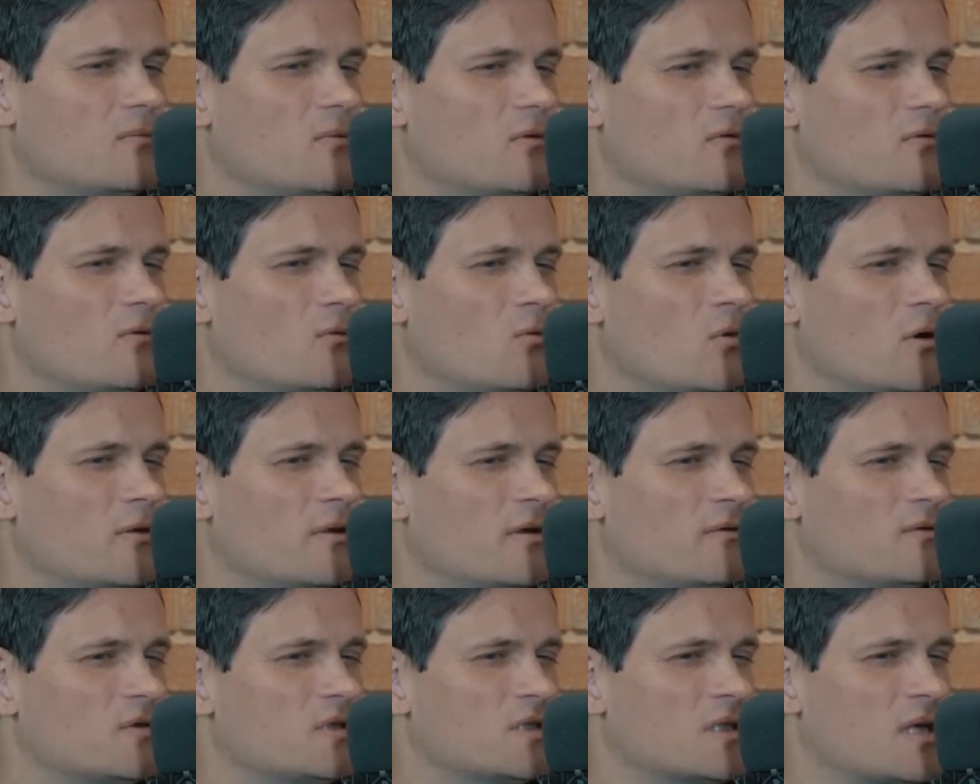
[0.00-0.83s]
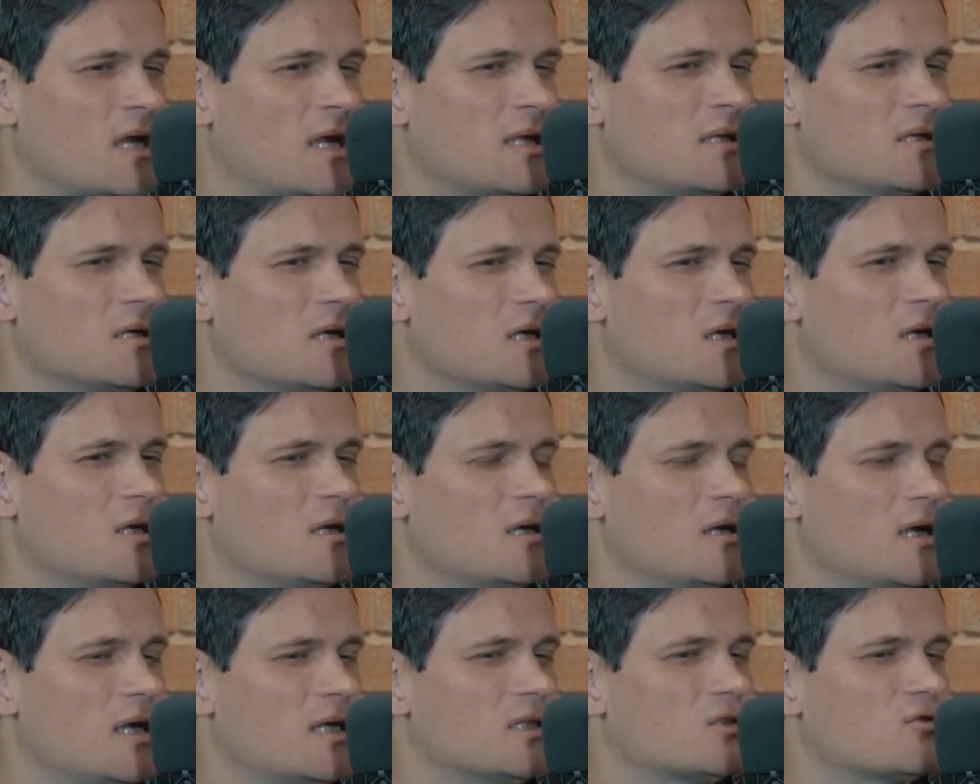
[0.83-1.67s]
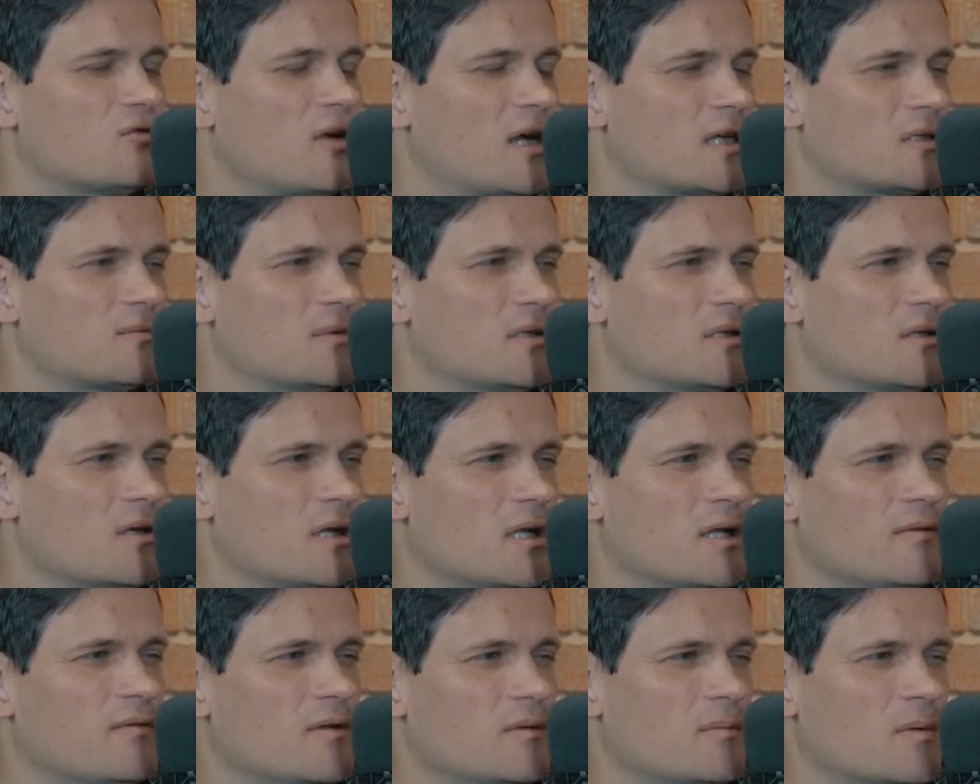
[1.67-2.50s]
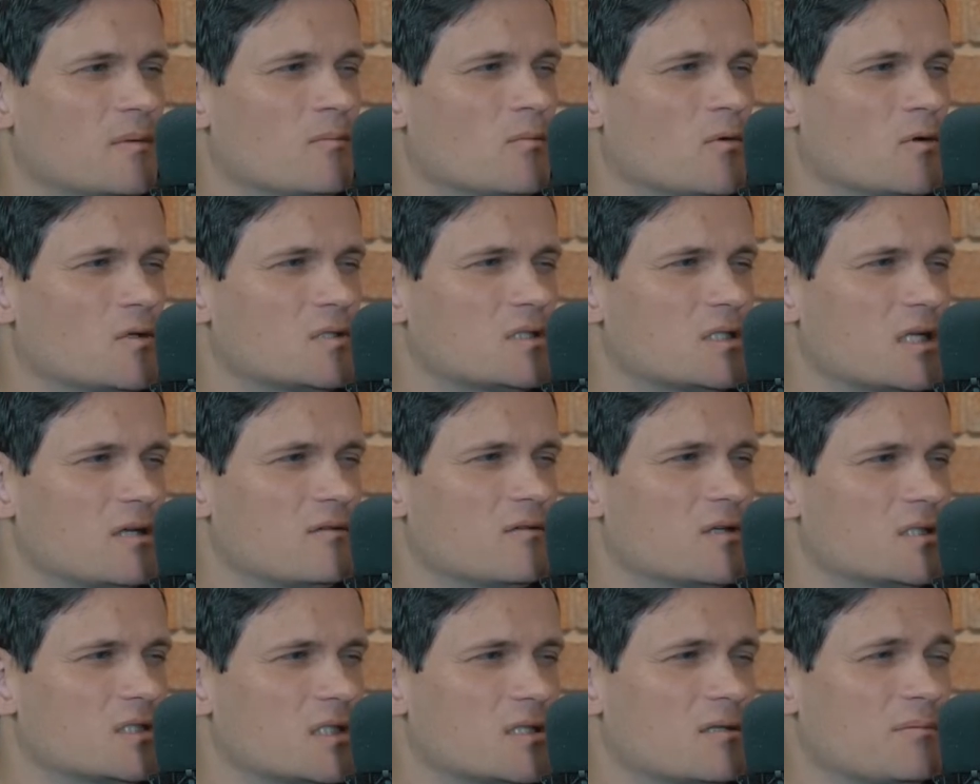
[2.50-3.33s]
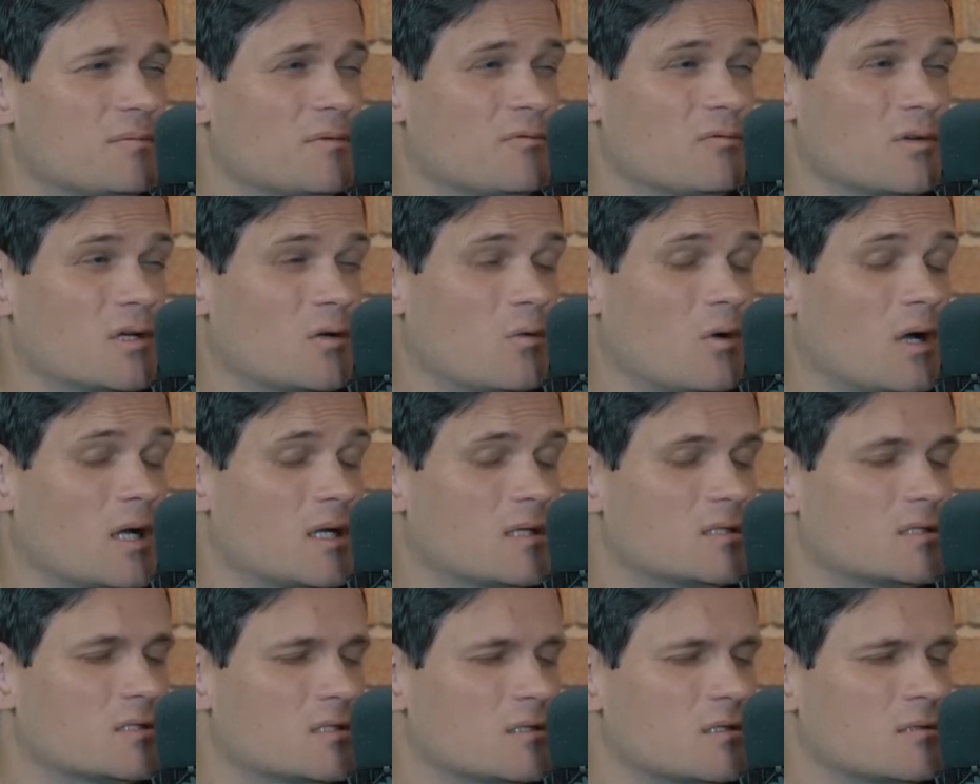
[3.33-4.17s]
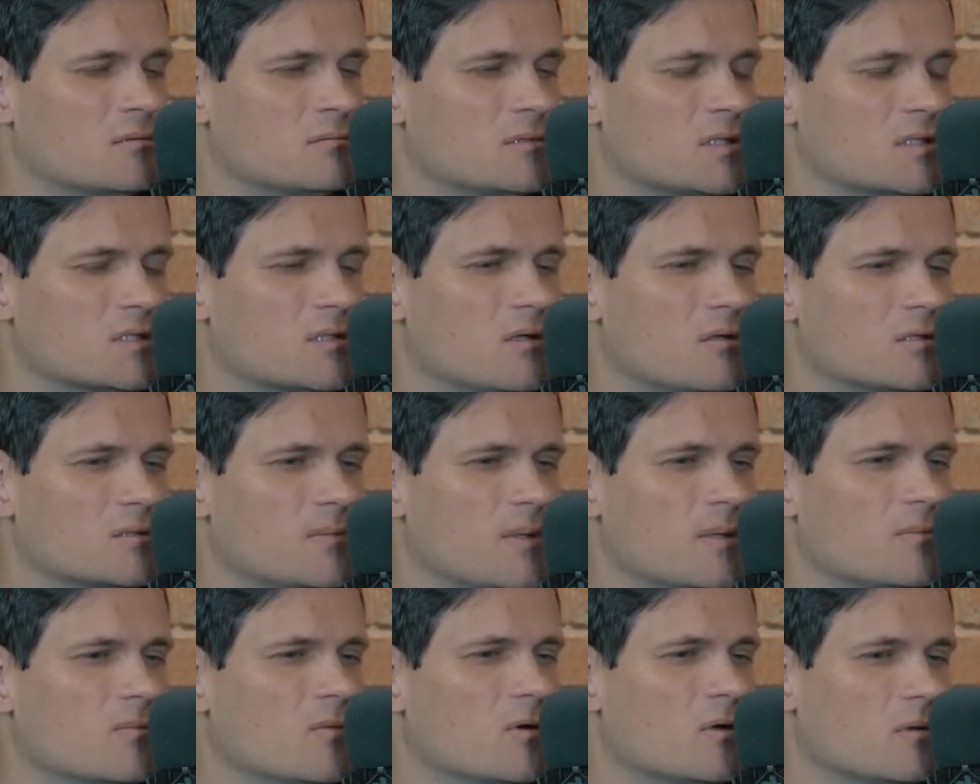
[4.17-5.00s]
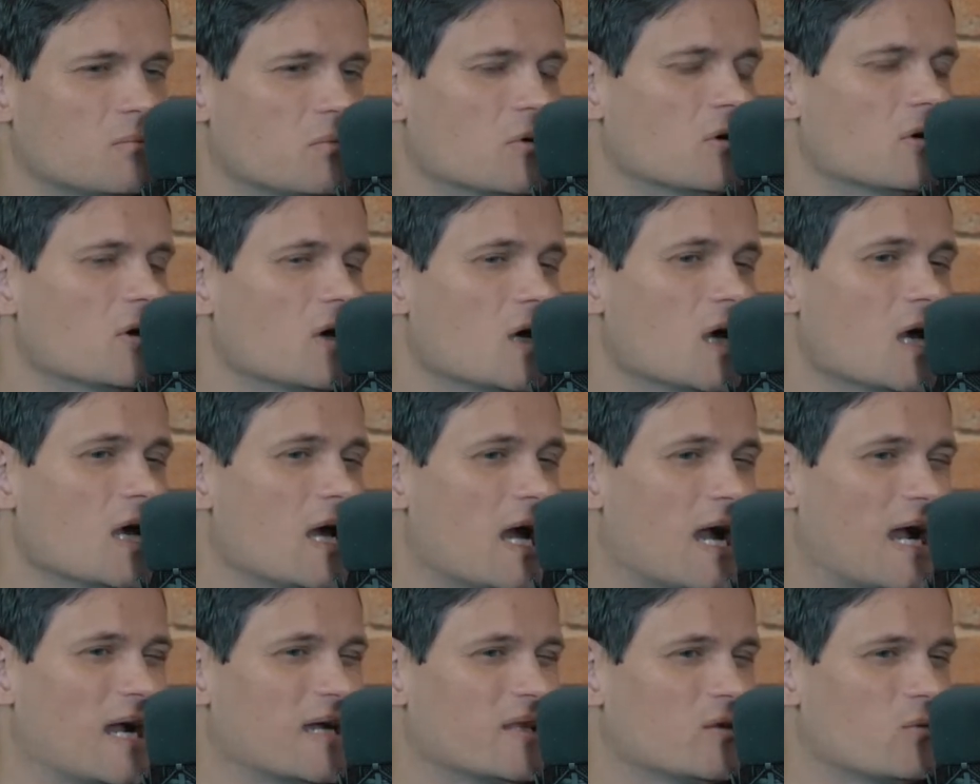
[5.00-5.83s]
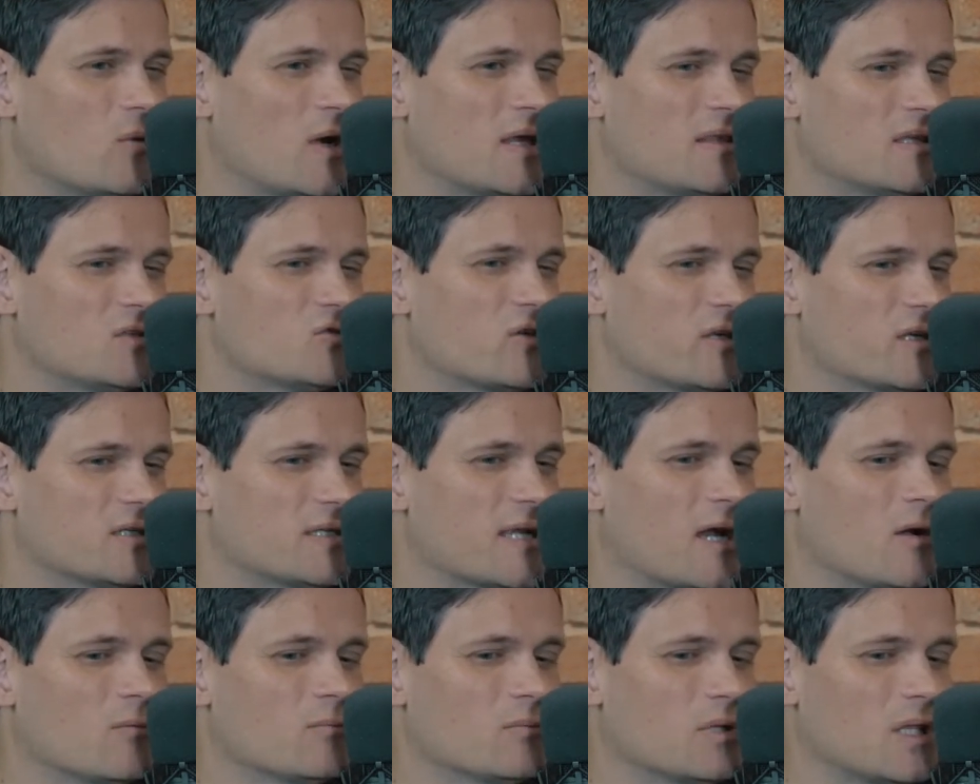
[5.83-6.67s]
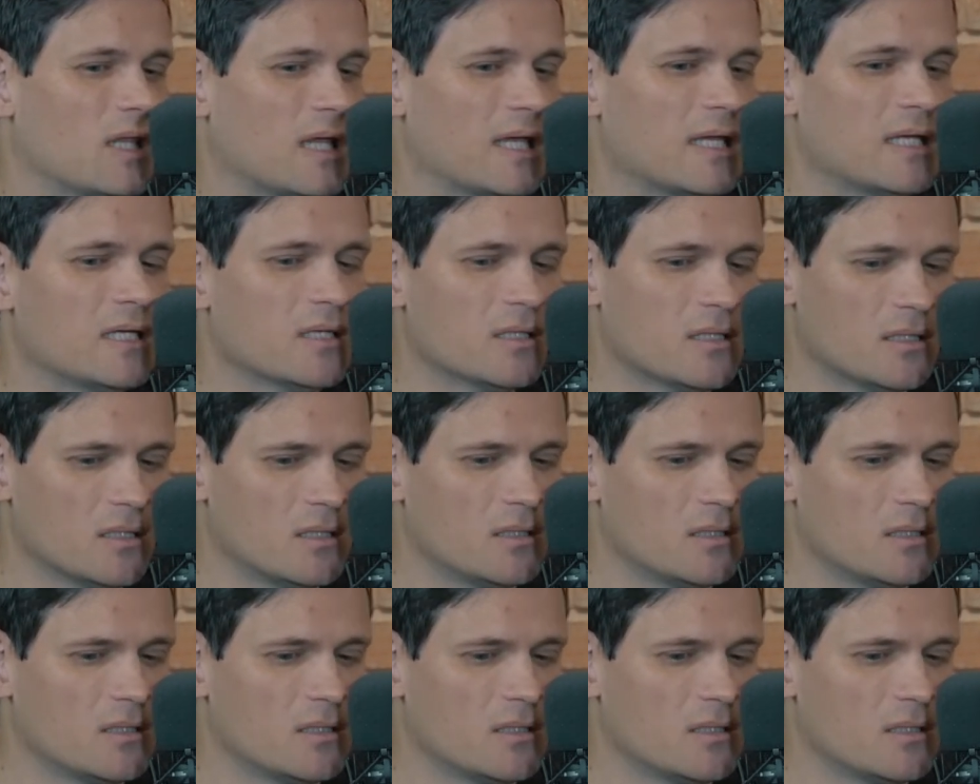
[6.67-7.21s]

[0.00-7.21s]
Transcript: But from what they've said, it strikes me that if it had been more serious, they'd been required to disclose a bit more. But either way, they're trying to downplay